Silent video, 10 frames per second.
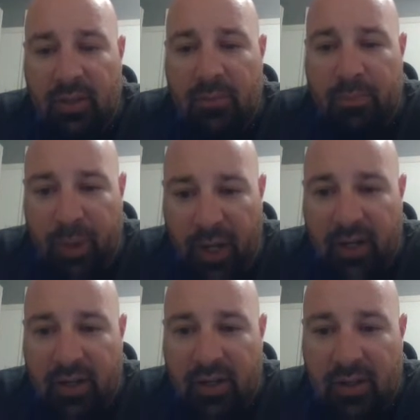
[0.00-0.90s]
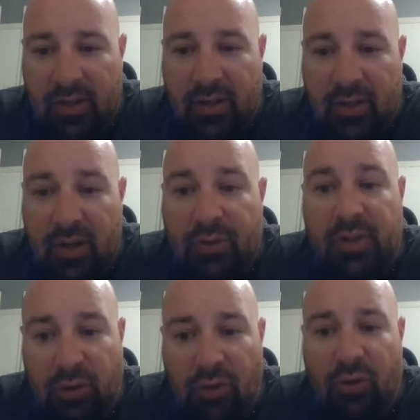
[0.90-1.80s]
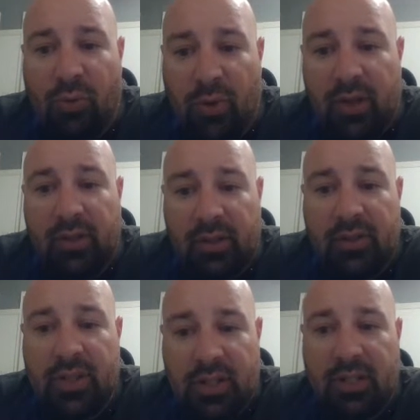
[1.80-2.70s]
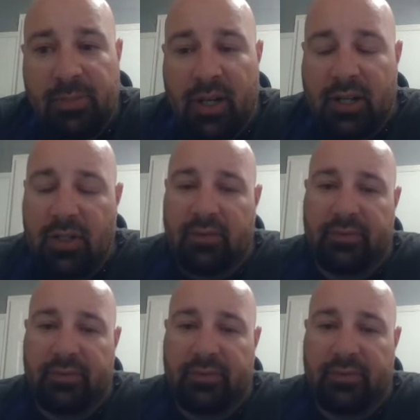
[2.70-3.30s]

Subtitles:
but it was a local one just as much.